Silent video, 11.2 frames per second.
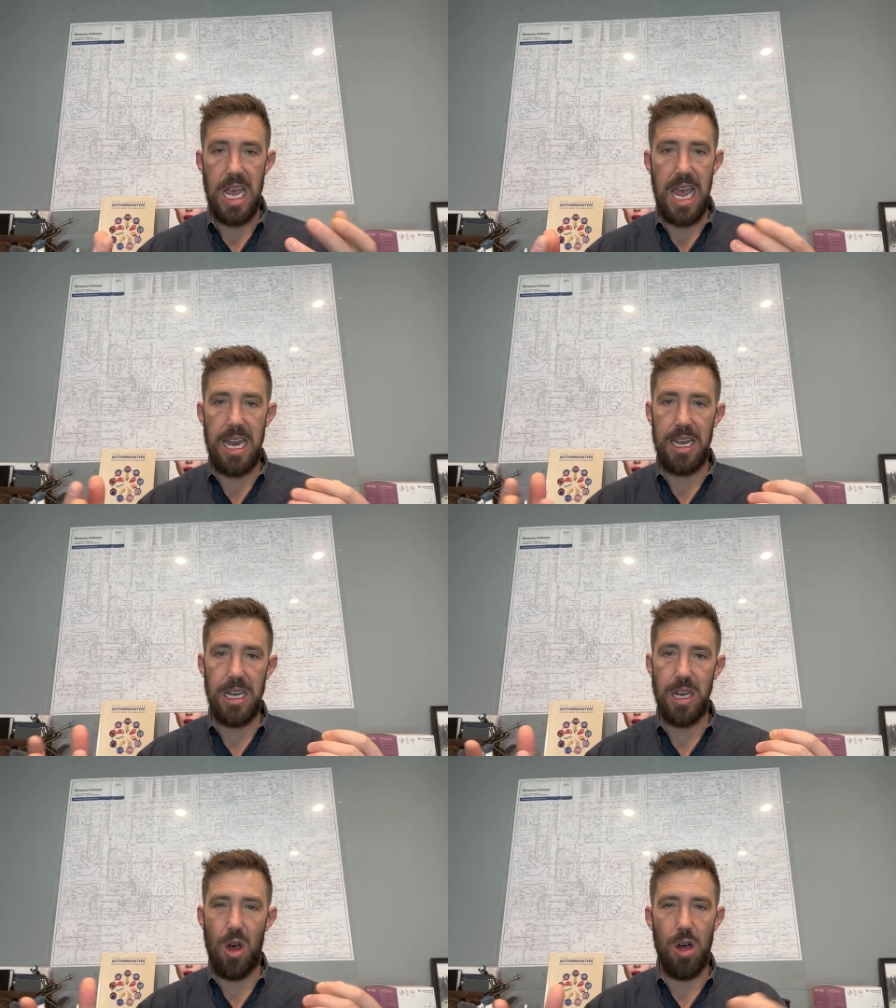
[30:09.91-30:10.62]

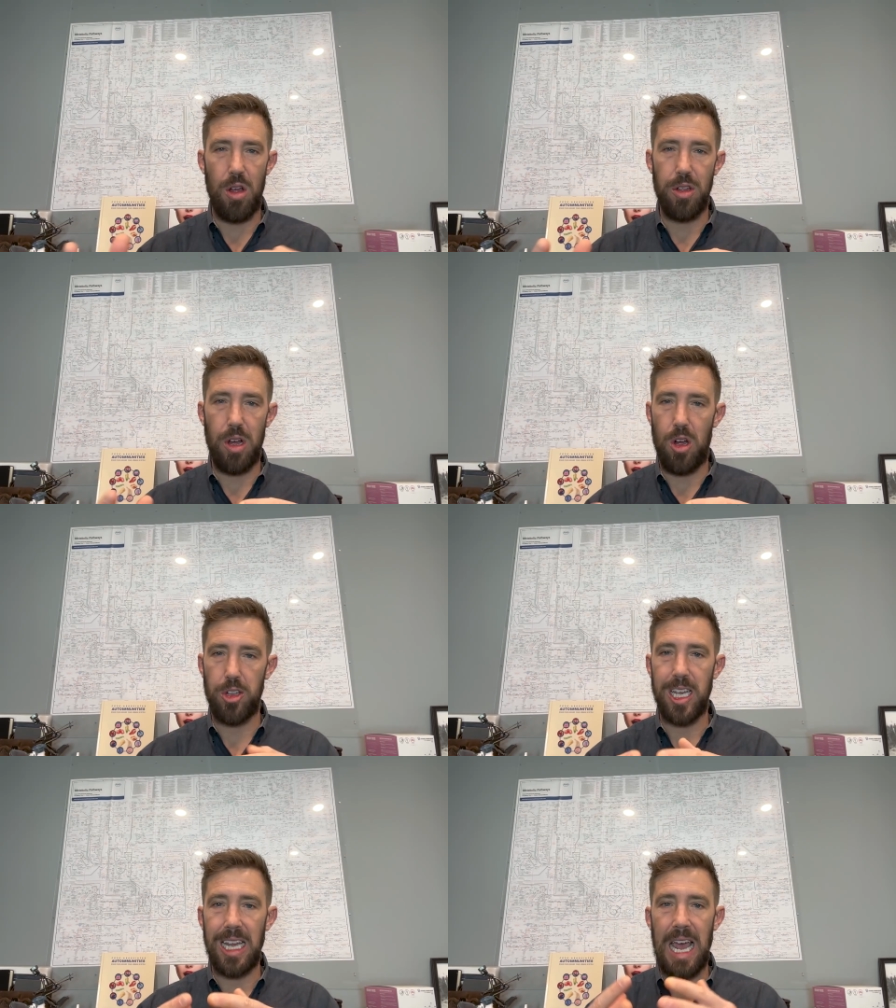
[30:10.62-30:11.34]
And all,
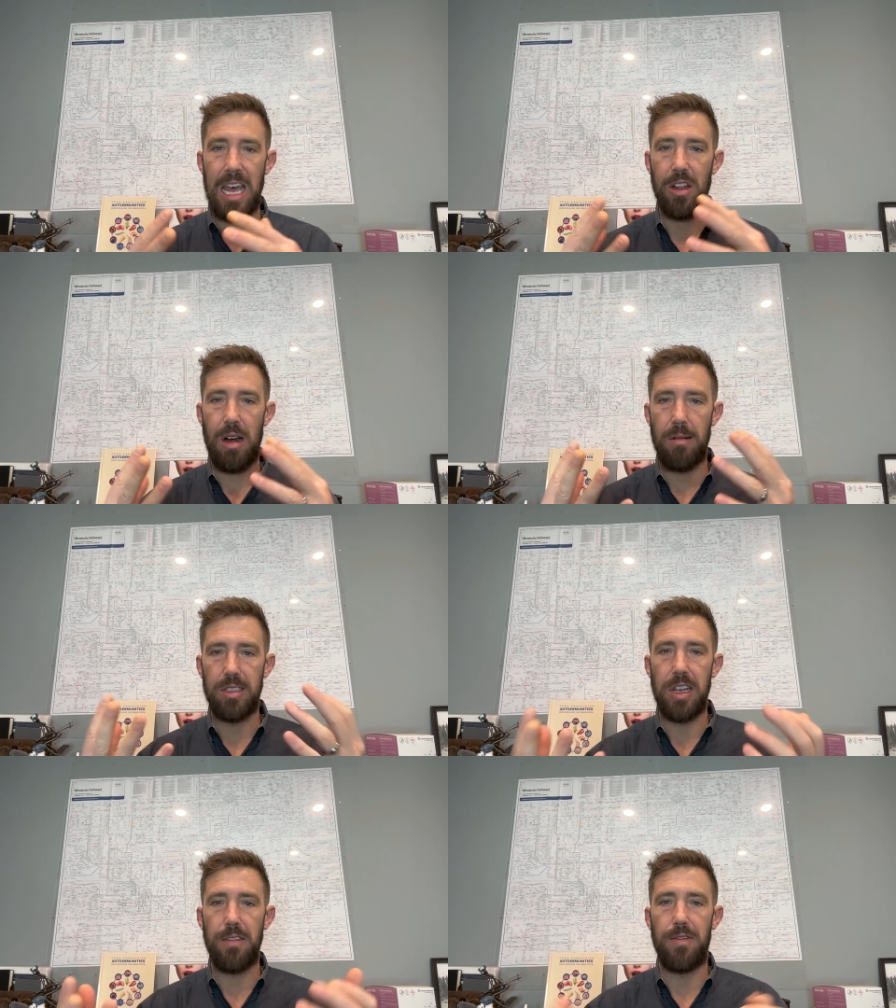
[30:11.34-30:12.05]
altogether, together, I
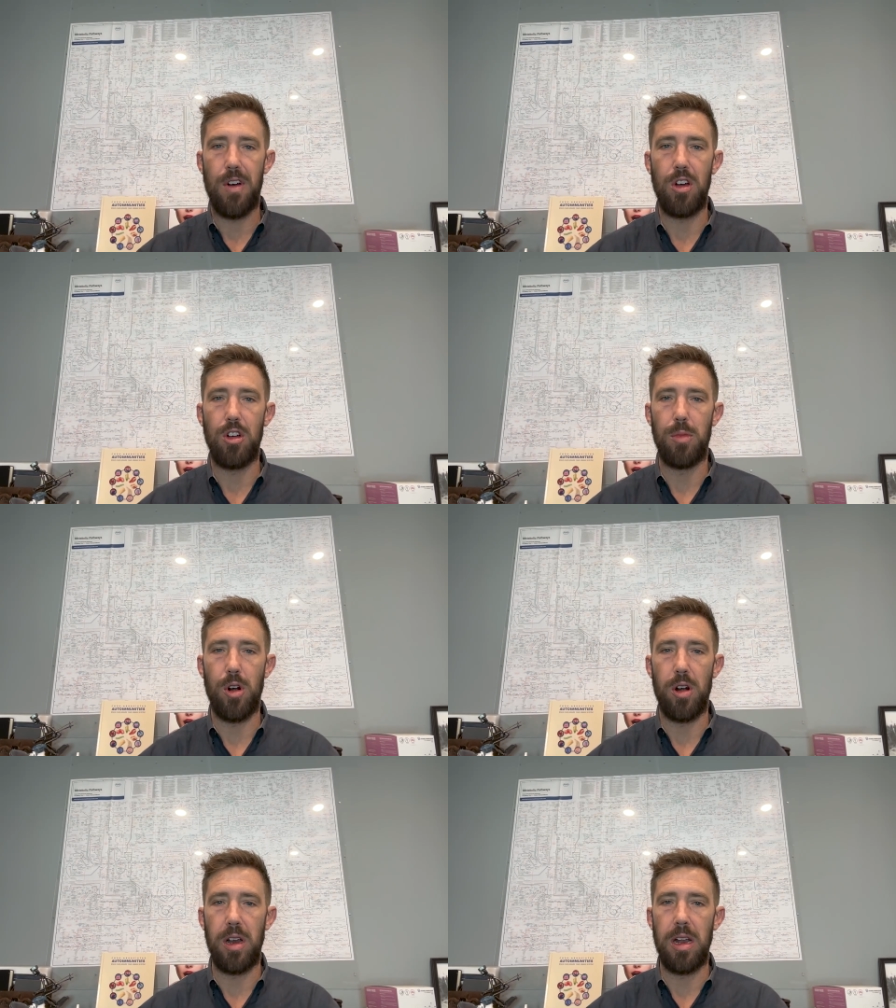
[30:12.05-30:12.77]
would say fungal
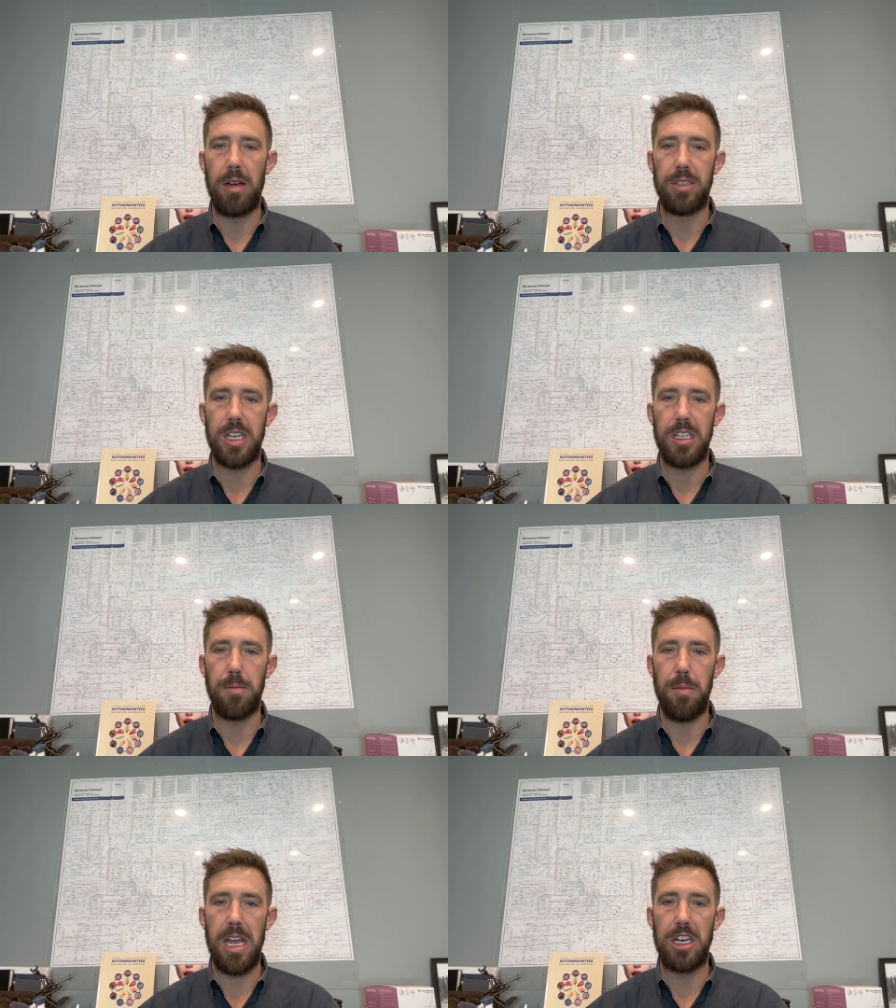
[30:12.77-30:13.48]
burden, I would say, is
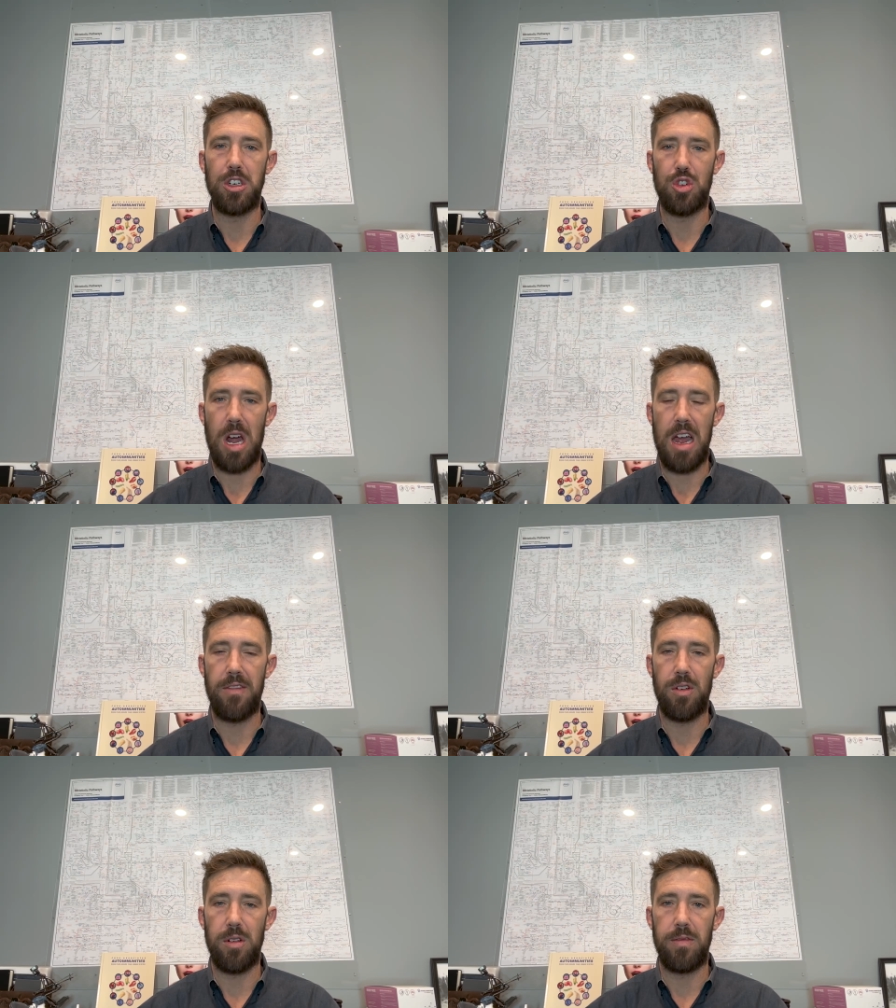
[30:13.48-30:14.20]
a major
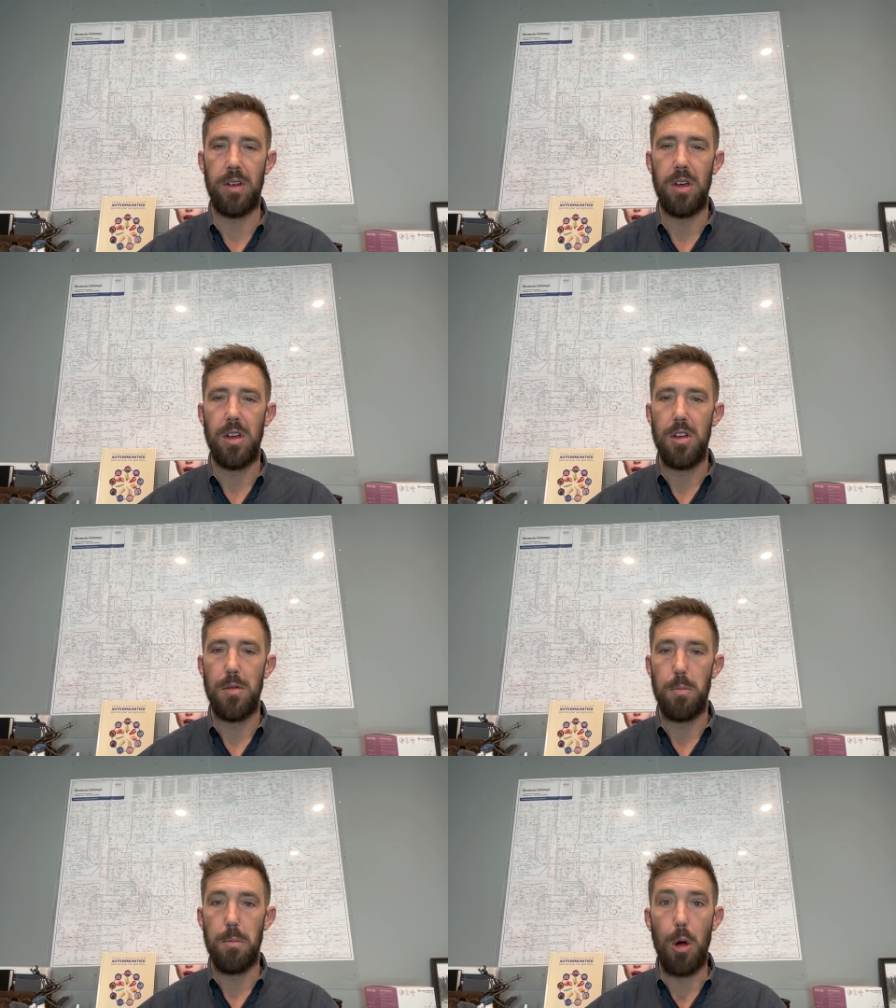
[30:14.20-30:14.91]
driver of
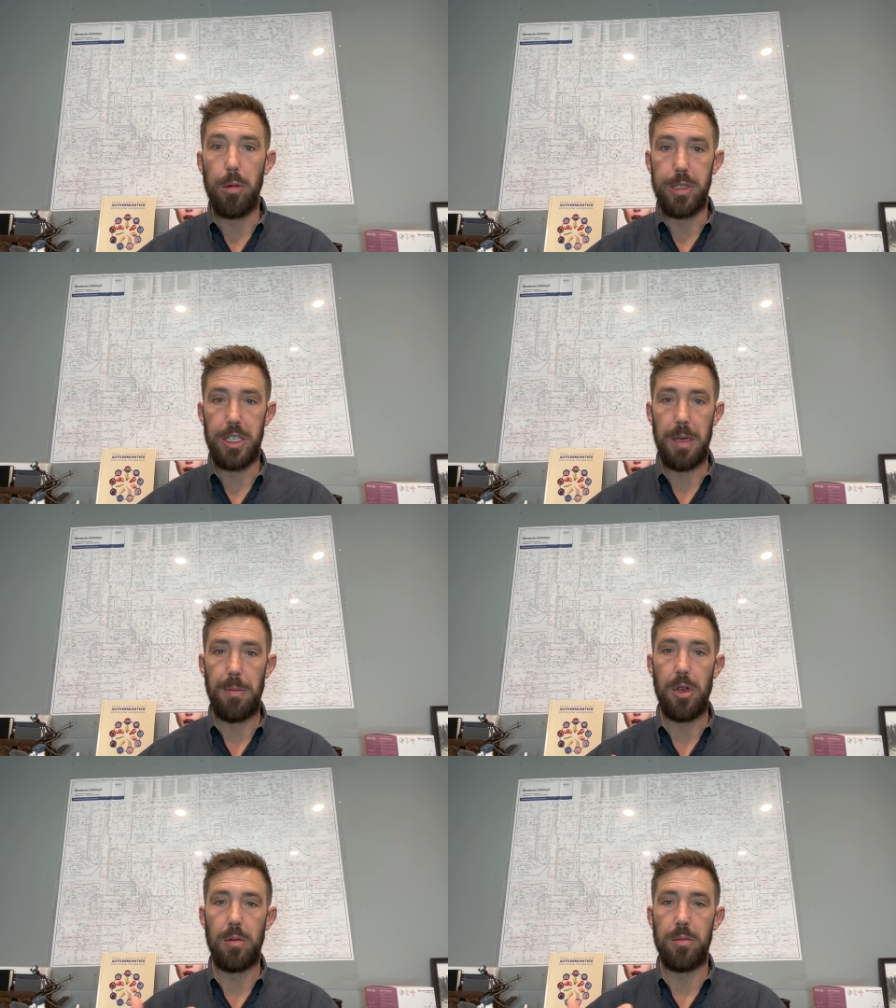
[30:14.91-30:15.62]
most
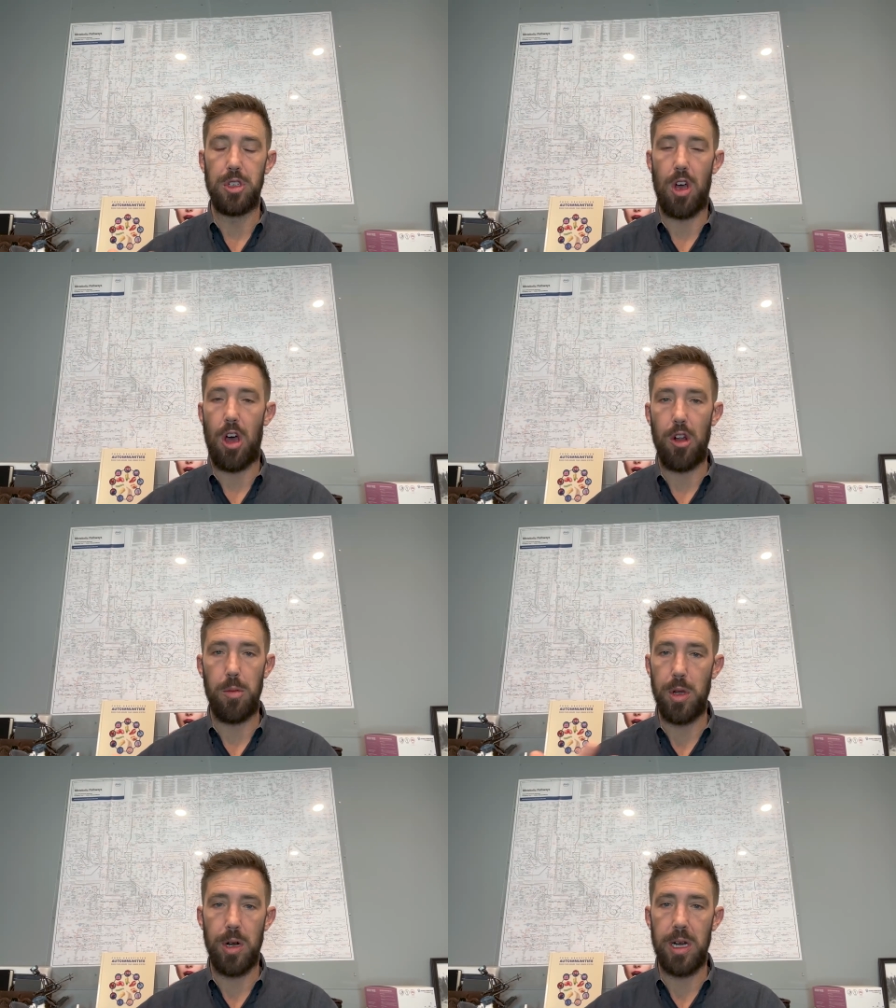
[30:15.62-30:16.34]
symptoms,
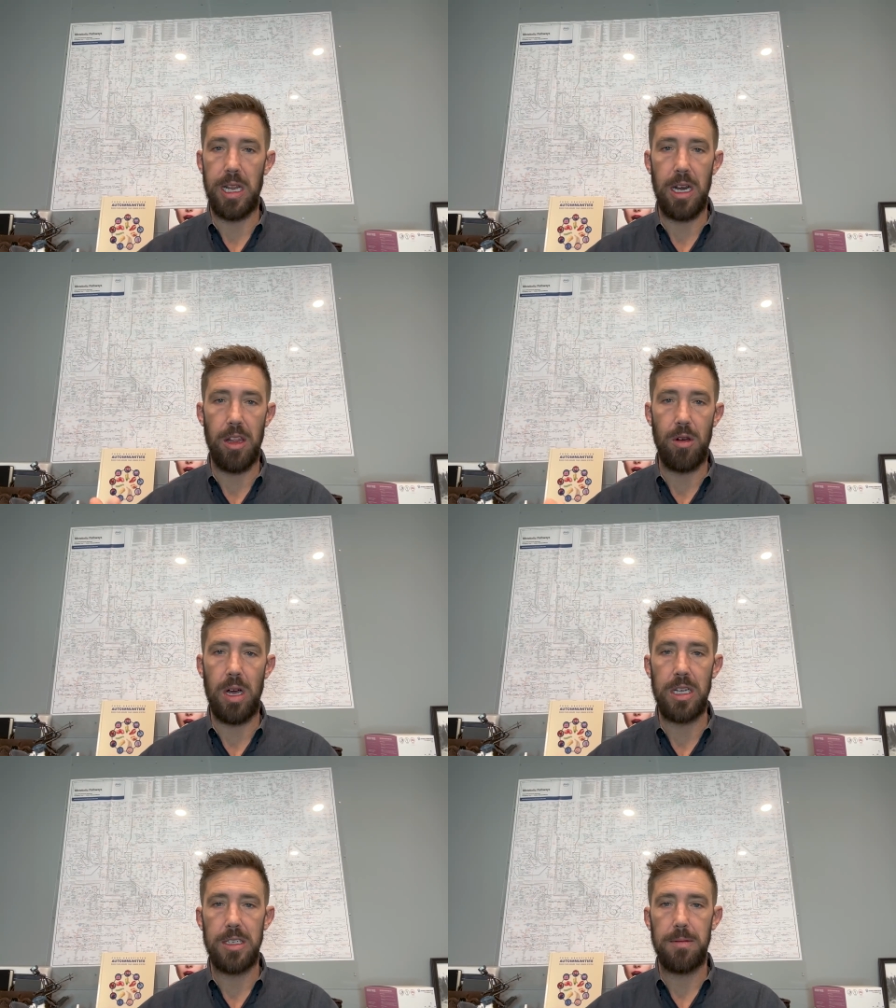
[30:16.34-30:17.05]
autoimmunity, and
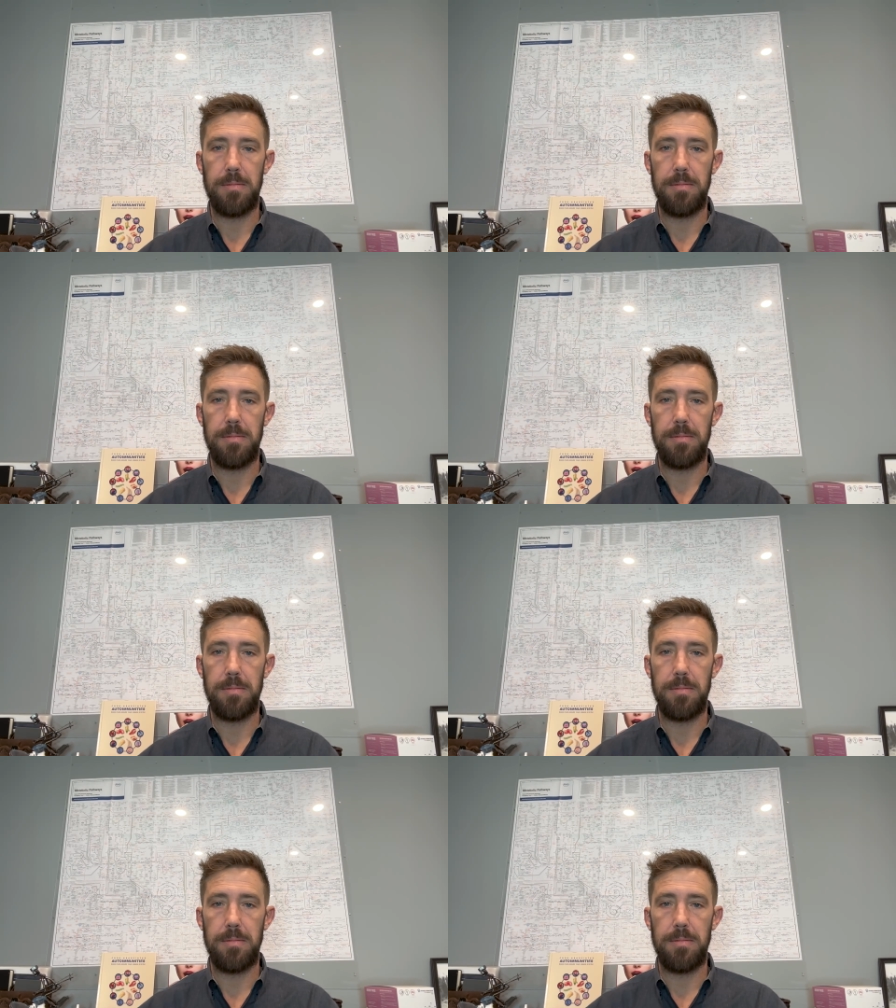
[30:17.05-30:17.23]
otherwise.